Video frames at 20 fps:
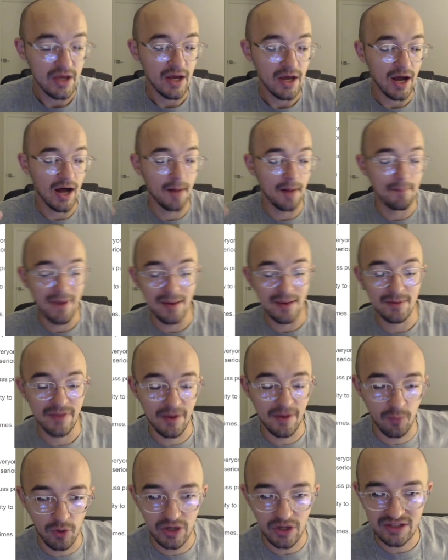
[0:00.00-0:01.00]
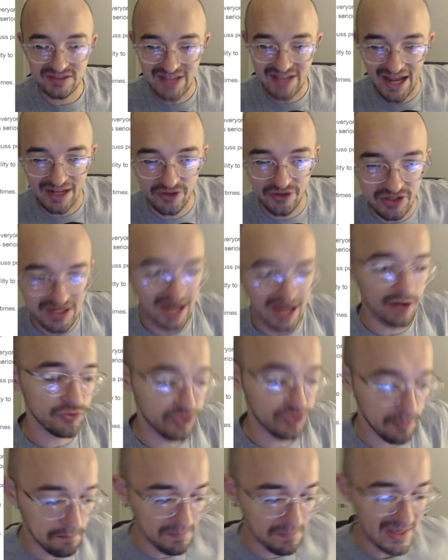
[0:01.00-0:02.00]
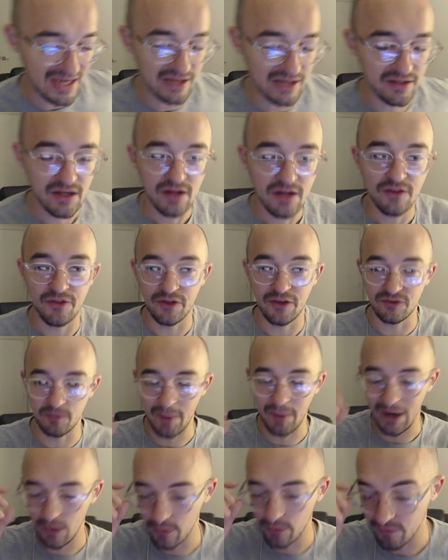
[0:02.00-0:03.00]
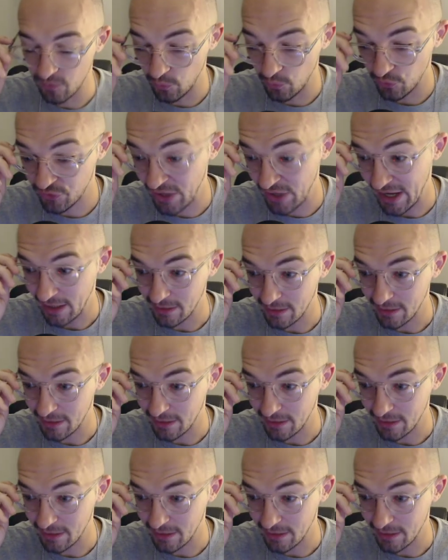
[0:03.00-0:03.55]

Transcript: maybe they weren't exactly down to meet things that PowerOfEvil was saying.